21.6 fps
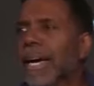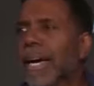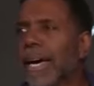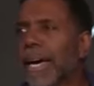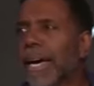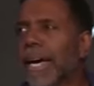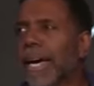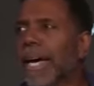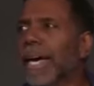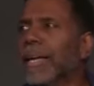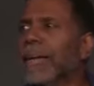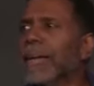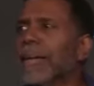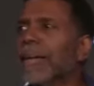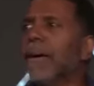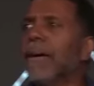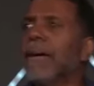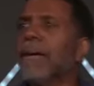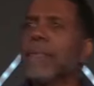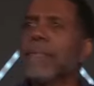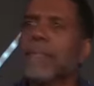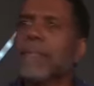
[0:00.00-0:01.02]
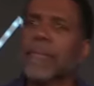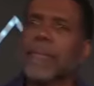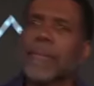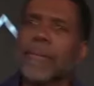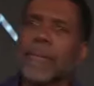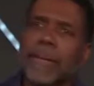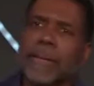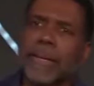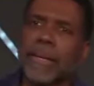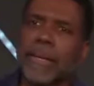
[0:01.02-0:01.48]
And
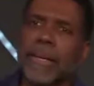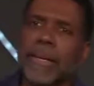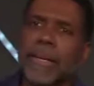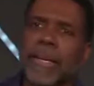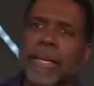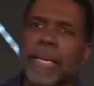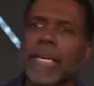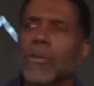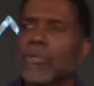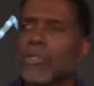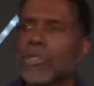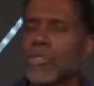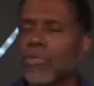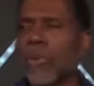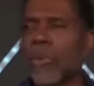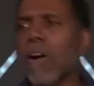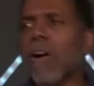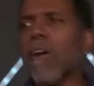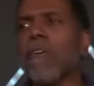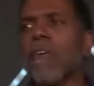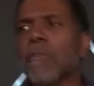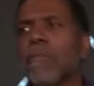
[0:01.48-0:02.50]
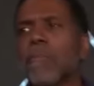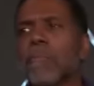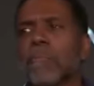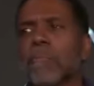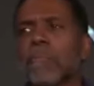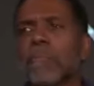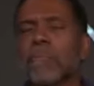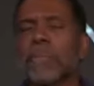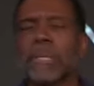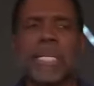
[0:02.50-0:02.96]
he was strong,
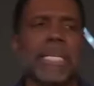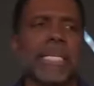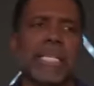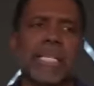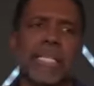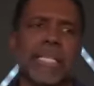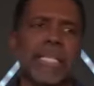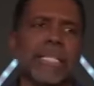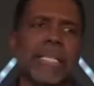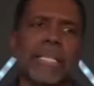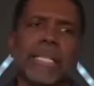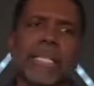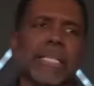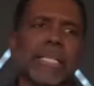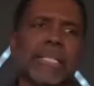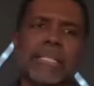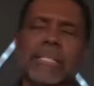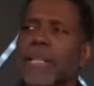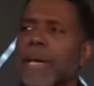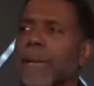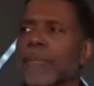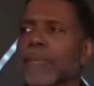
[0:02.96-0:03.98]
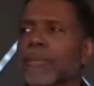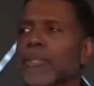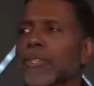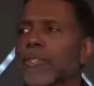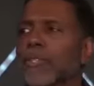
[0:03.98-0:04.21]
but he couldn't tap into the